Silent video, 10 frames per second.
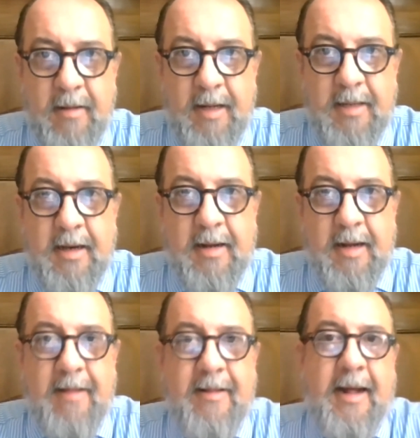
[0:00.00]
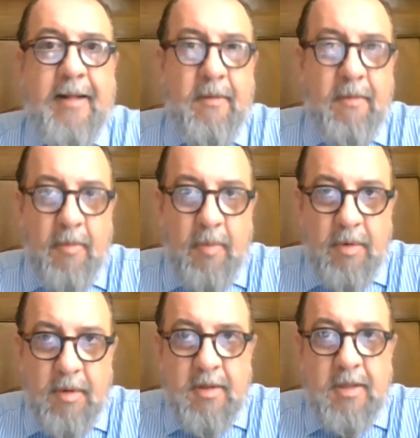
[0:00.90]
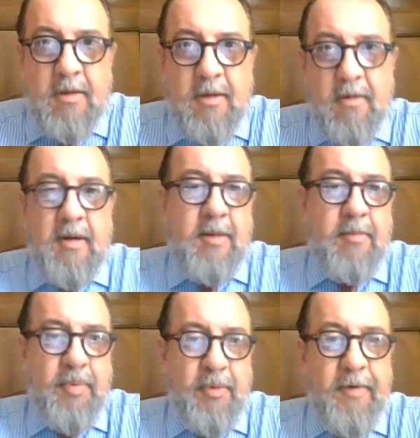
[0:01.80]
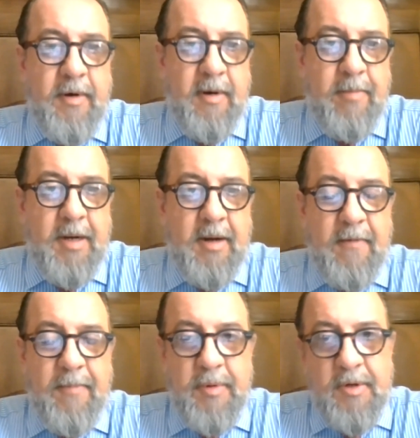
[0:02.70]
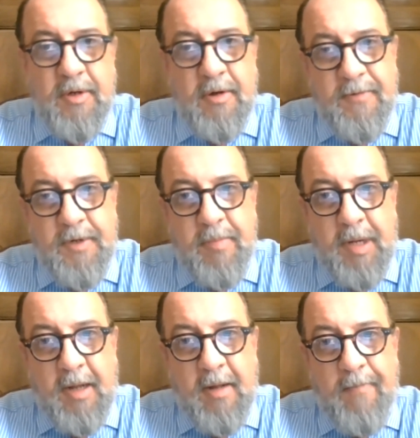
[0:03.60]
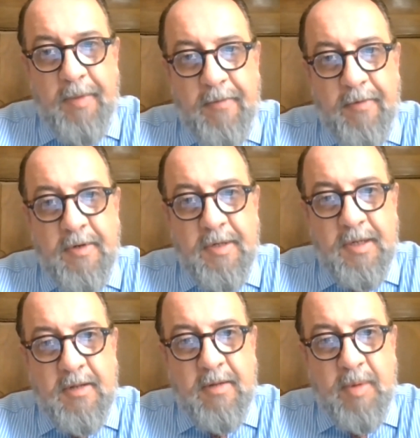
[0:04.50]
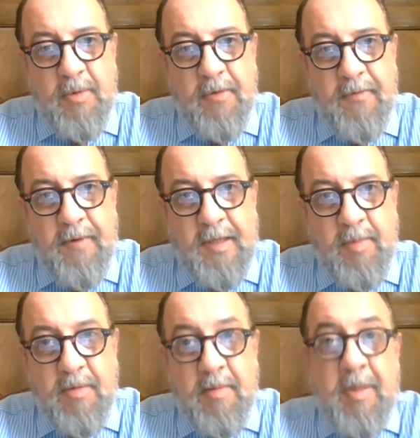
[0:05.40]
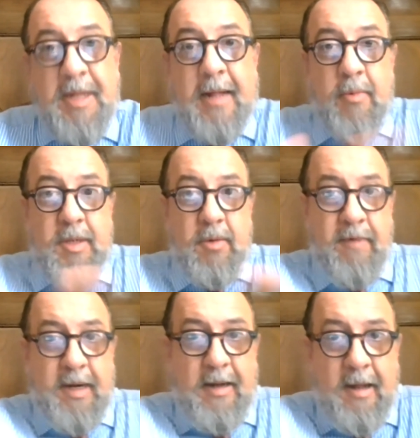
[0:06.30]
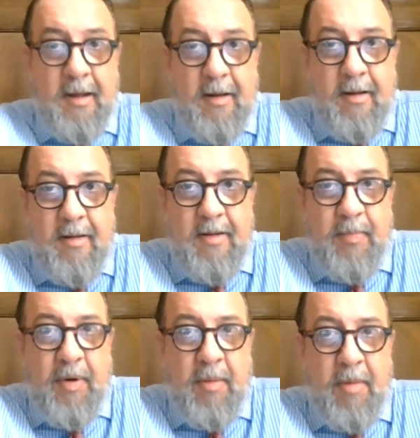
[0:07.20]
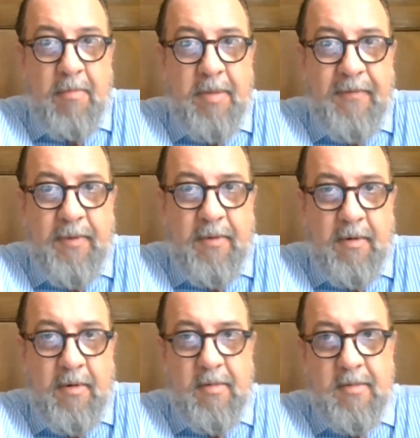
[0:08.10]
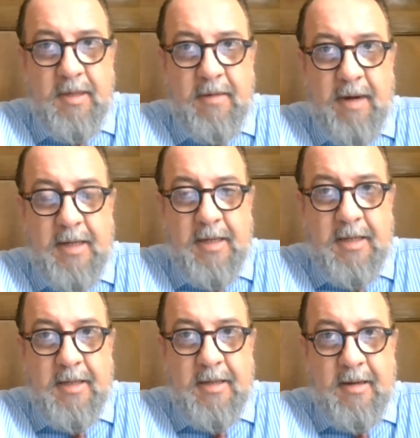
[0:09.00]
things like that would certainly improve the competitive position of shipping versus other modes of transport. But that was already the problem before the crisis.